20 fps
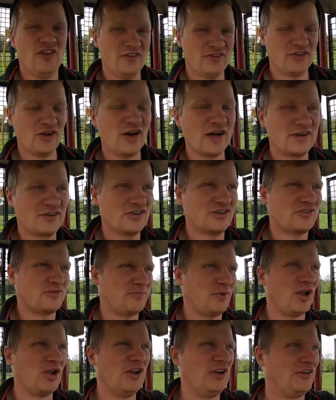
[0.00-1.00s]
So I just
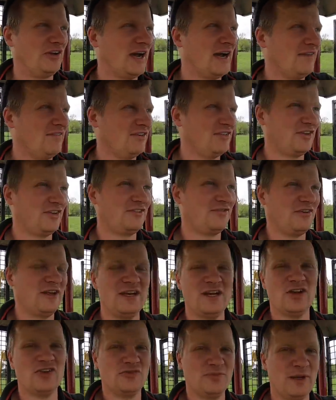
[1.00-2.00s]
apologise if this
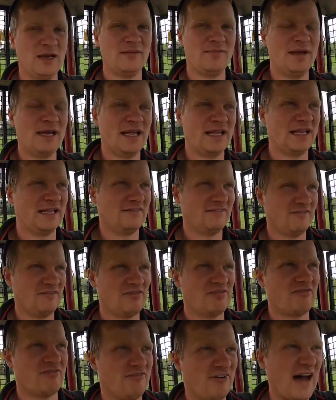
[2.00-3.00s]
video's been a bit
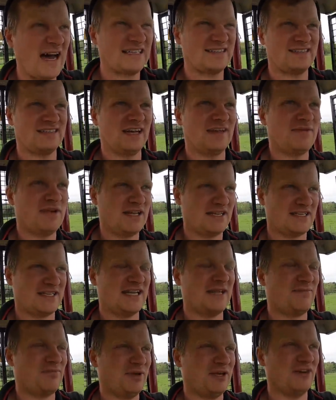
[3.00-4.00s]
fast and a bit
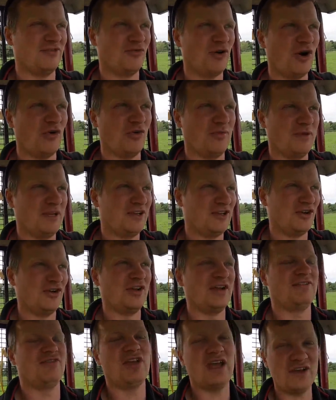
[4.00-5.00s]
snippy of what we've been
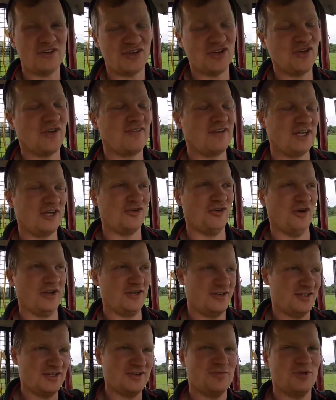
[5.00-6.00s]
doing. If you do have any
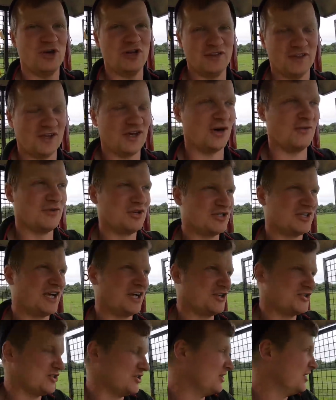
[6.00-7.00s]
questions, put it in the comment
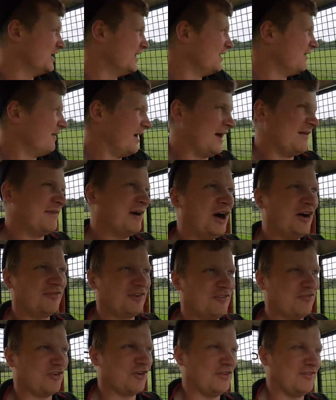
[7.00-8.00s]
section. Um,
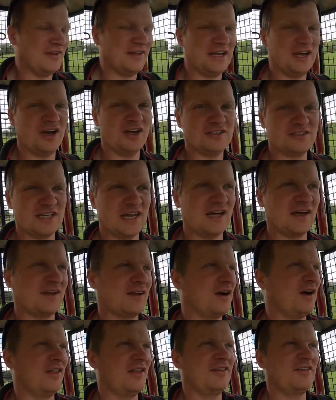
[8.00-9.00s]
halfway through the video I was like,
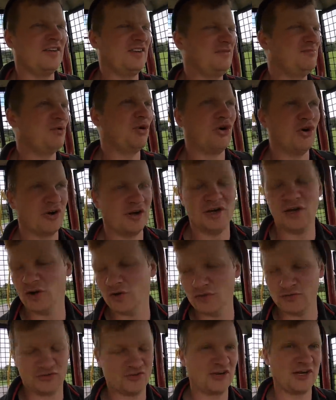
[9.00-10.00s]
oh, this is boring, no
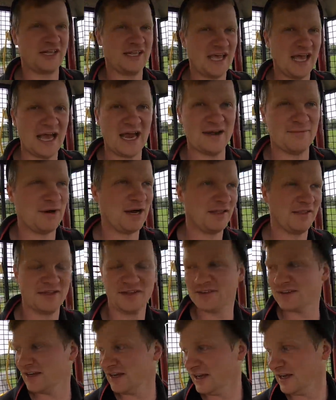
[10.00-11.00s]
one's going to care about
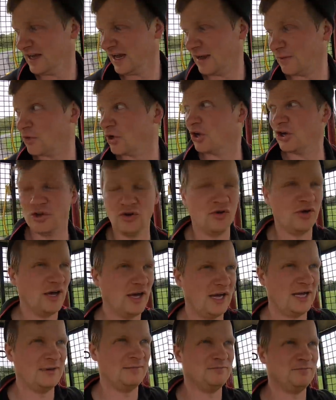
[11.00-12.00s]
this. I'm going
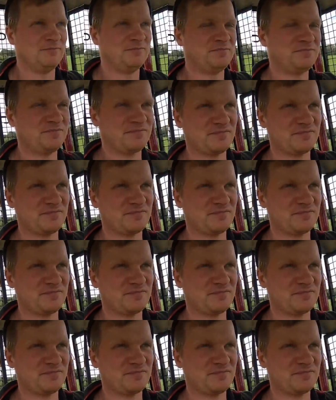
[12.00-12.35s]
to um,